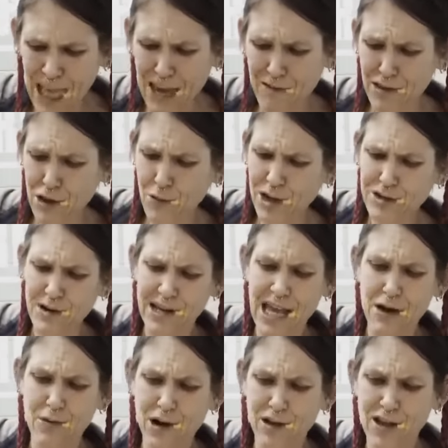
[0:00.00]
Even in the winter, I
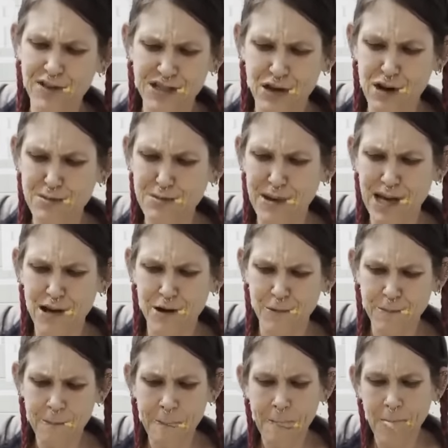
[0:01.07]
can't wear gloves. It creeps me
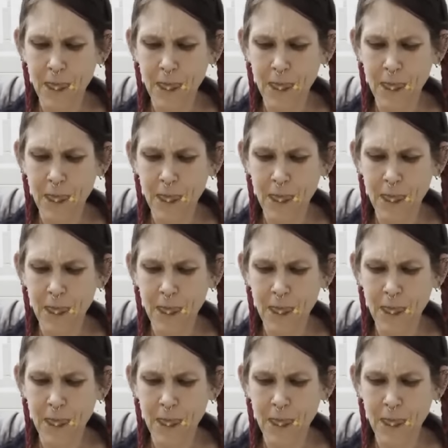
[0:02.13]
out.